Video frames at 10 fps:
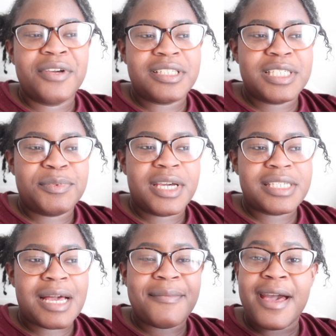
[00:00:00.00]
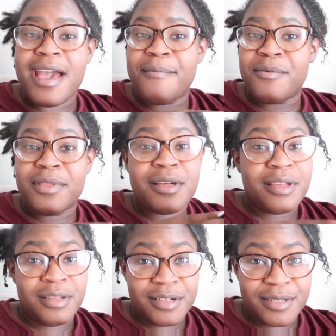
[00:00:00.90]
reason is because I'm not happy with how they
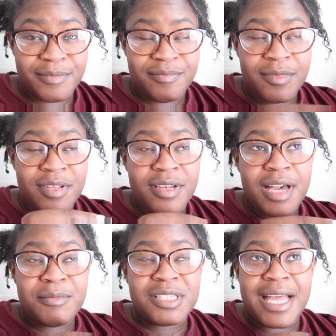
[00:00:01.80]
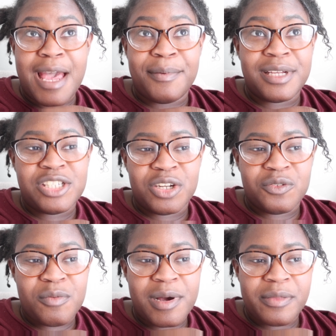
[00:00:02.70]
look. I'm just not happy in
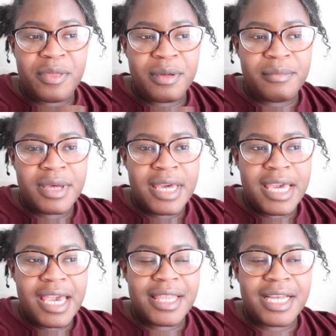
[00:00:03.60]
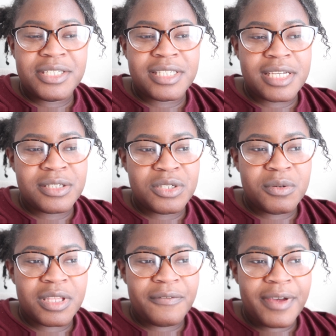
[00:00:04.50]
general about them. And that just has to do
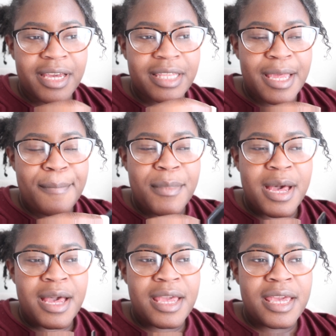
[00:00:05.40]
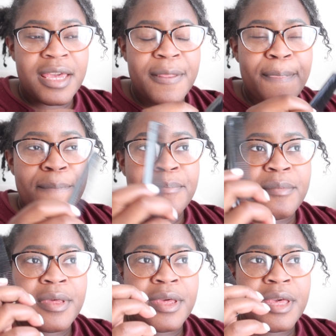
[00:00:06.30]
with the fact that my
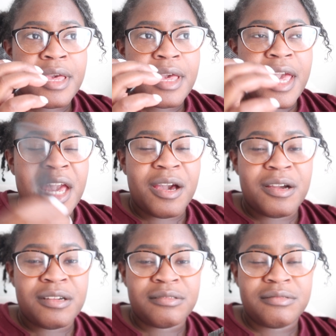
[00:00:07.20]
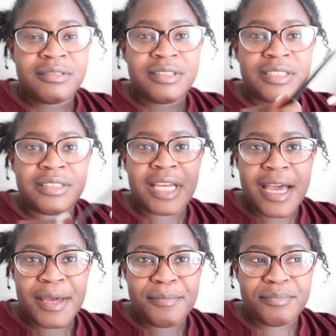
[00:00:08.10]
hair
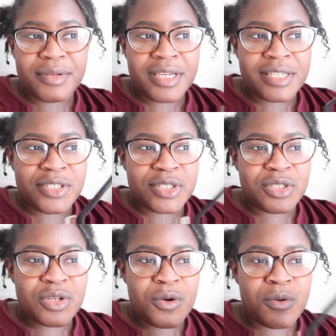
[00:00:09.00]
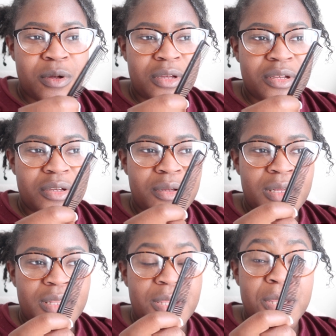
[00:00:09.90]
type is just so
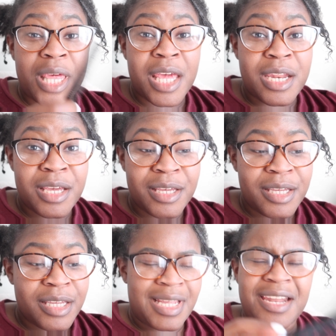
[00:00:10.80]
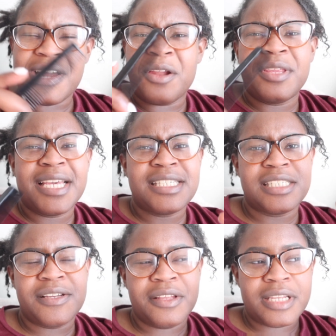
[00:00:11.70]
thin. I don't think it's
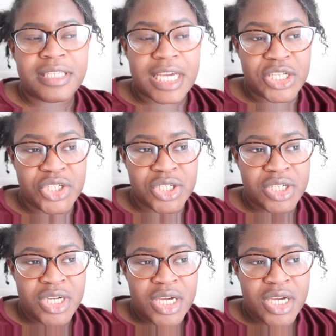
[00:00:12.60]
necessarily the texture.